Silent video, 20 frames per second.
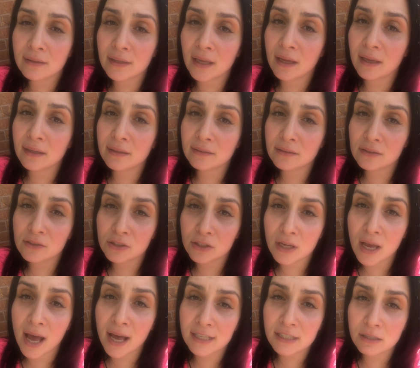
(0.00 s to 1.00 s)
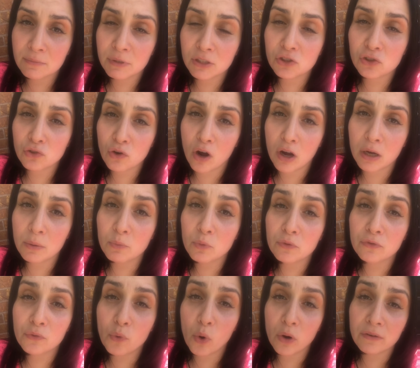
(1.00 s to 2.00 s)
that she has to be strong and
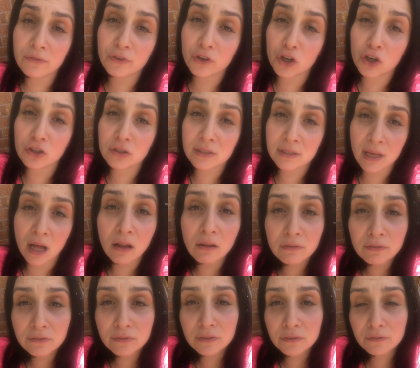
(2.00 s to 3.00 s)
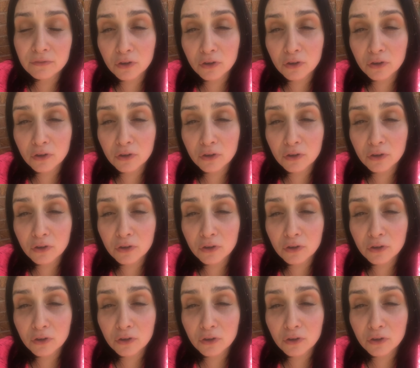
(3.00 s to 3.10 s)
move forward for herself,